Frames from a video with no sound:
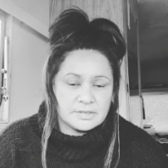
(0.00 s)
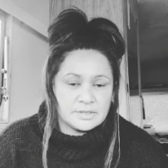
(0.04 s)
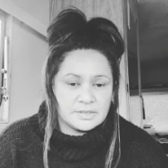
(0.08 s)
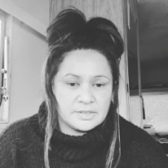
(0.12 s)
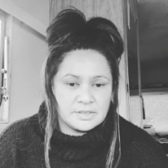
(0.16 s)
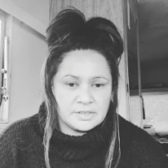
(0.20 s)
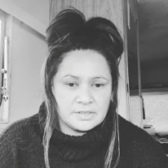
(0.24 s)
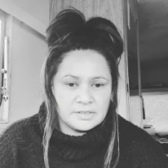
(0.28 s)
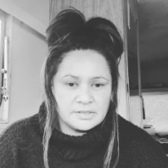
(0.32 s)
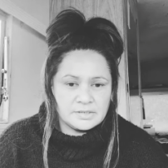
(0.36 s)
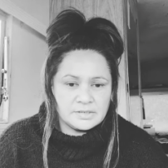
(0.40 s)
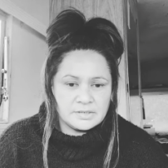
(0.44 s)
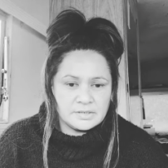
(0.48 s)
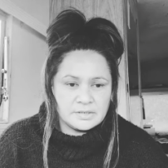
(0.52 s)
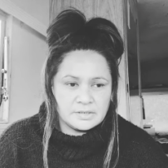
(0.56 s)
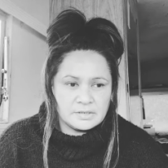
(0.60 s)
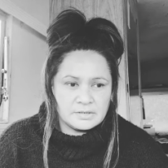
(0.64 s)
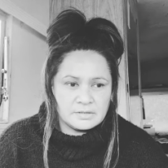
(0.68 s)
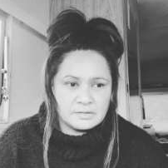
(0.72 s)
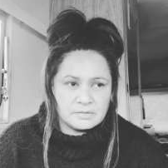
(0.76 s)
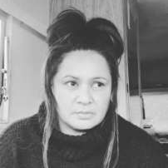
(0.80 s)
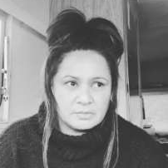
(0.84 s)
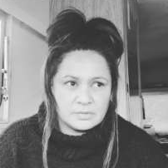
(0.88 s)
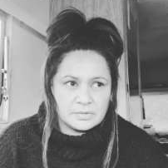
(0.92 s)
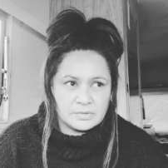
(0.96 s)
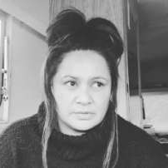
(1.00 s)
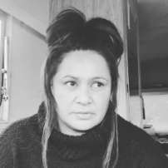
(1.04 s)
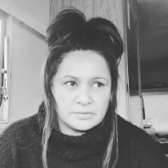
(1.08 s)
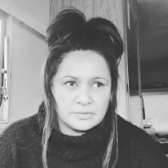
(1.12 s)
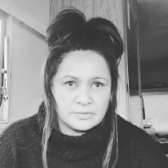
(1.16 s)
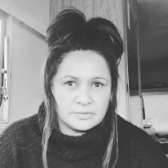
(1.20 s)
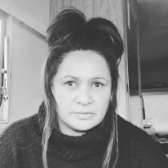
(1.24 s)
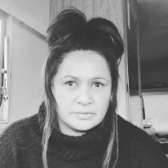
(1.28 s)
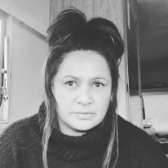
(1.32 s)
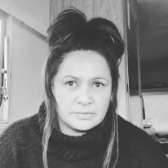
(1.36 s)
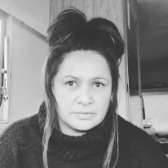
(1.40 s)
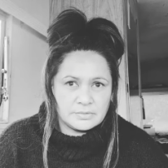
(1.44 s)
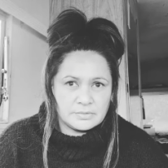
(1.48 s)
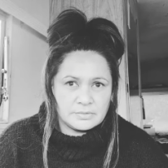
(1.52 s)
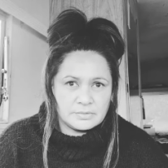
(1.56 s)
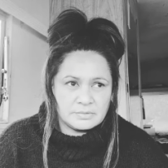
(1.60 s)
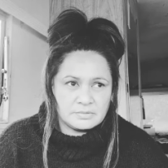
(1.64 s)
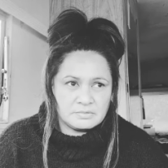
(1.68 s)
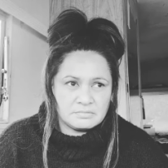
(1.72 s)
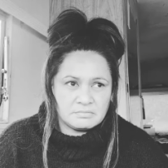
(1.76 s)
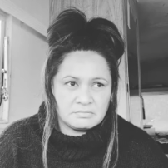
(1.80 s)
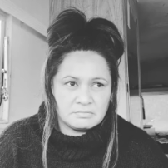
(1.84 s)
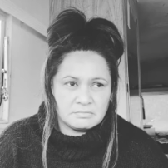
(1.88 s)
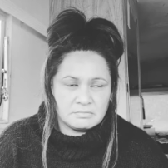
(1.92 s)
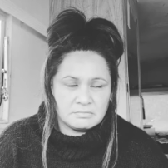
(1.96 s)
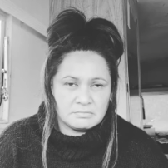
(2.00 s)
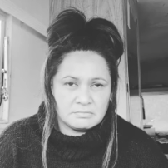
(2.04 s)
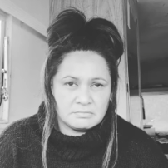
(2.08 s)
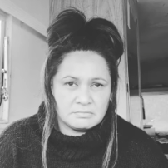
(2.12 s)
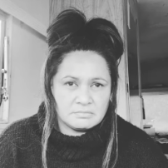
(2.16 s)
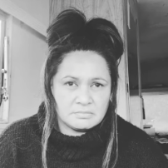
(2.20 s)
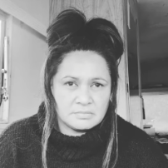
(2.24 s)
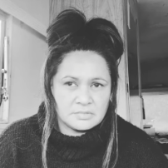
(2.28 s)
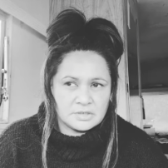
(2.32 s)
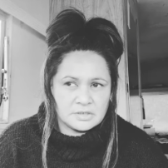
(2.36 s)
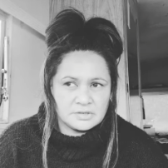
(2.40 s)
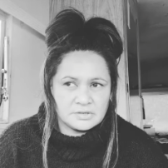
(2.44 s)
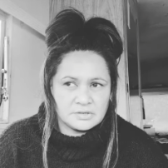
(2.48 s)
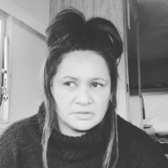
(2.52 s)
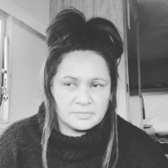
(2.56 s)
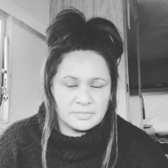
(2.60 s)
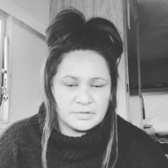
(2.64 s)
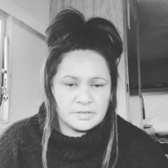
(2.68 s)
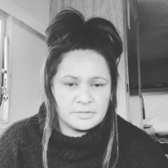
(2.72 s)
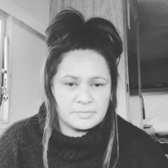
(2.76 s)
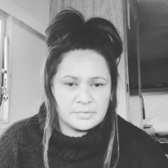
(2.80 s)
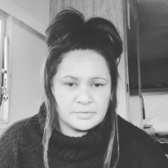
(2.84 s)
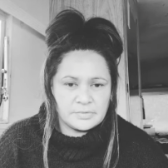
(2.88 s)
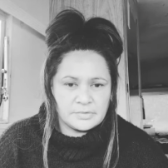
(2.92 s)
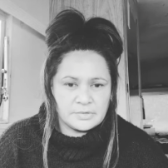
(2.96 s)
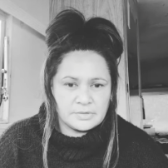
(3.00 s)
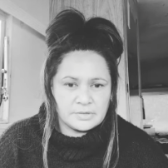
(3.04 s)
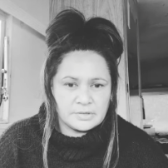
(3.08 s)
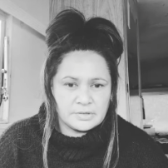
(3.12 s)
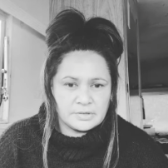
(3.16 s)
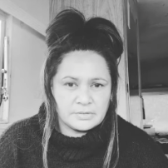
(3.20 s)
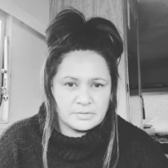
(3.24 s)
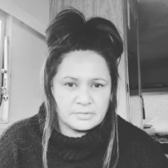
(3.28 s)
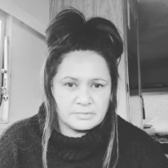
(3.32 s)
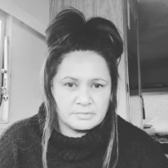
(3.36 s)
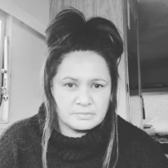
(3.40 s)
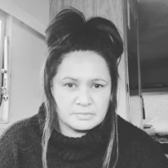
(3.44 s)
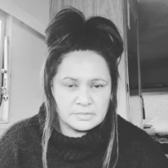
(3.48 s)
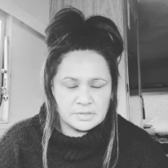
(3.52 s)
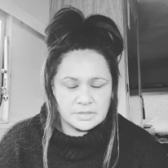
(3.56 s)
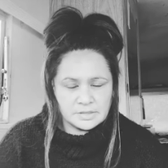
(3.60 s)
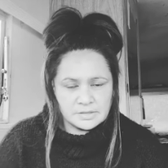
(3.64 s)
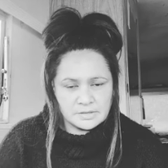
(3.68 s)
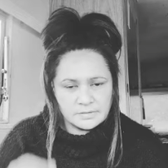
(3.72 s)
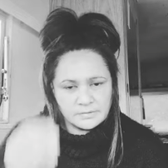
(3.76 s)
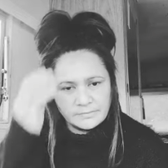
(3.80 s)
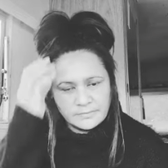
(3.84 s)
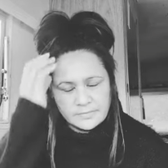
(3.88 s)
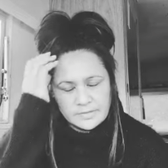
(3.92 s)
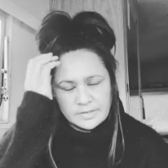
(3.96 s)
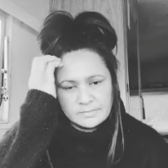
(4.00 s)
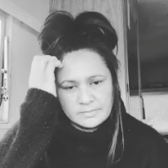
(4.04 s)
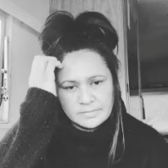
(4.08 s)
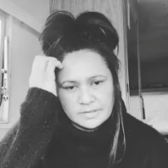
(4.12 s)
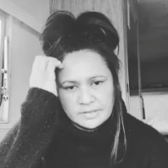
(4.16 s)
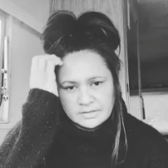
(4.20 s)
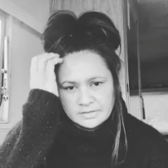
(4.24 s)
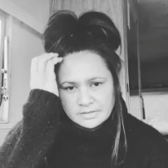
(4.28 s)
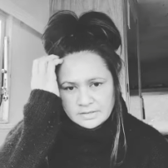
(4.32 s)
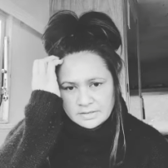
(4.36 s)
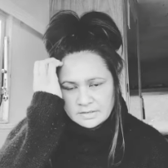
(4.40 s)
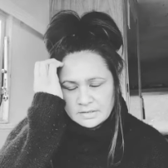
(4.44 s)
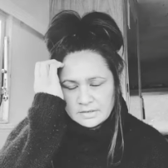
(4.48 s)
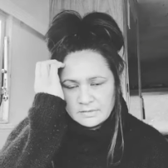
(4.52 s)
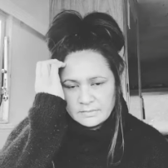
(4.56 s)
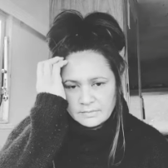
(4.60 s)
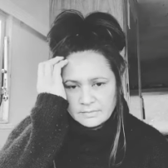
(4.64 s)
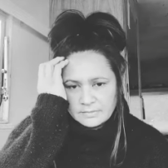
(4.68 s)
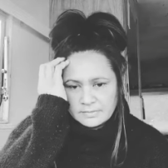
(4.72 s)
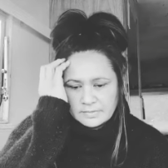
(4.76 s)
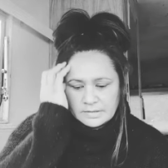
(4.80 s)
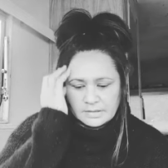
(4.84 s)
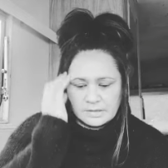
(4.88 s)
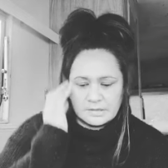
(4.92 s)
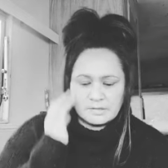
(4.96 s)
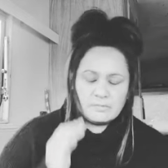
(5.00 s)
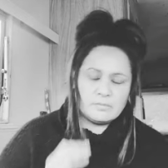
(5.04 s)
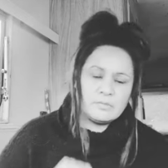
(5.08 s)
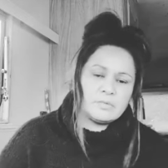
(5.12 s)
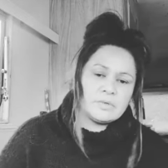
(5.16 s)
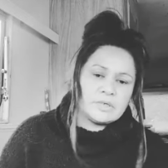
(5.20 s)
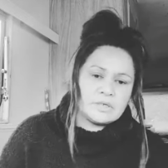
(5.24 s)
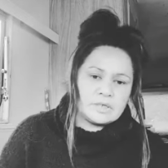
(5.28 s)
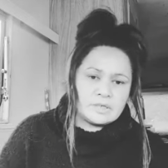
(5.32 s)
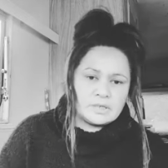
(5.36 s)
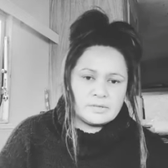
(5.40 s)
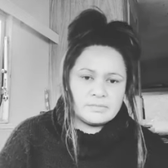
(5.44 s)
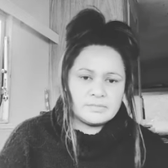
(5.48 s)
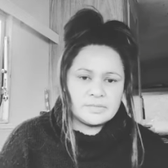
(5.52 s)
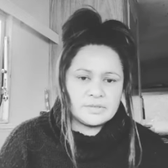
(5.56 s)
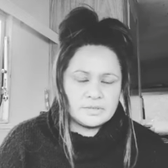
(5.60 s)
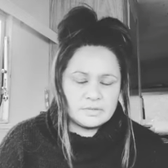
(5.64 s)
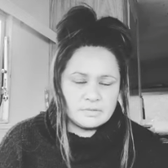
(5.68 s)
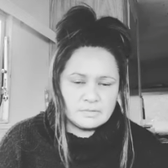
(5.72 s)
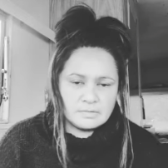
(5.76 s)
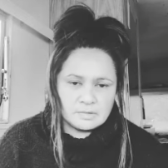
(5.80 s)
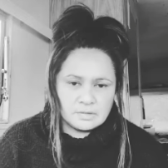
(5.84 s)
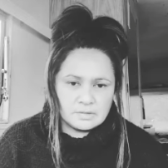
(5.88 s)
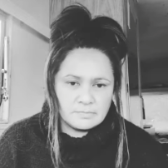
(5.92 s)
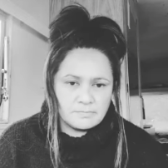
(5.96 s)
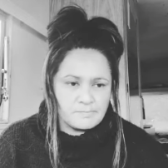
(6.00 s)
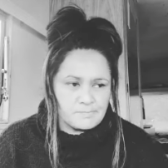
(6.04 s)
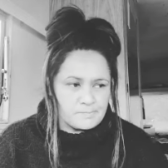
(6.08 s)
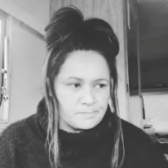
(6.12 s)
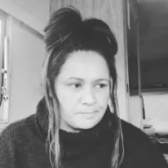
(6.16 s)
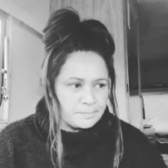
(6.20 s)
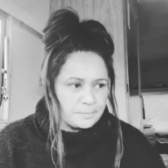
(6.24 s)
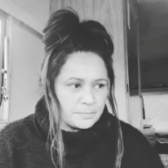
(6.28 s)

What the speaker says: it's easier with like the people you know, like your family and stuff, but when it comes to like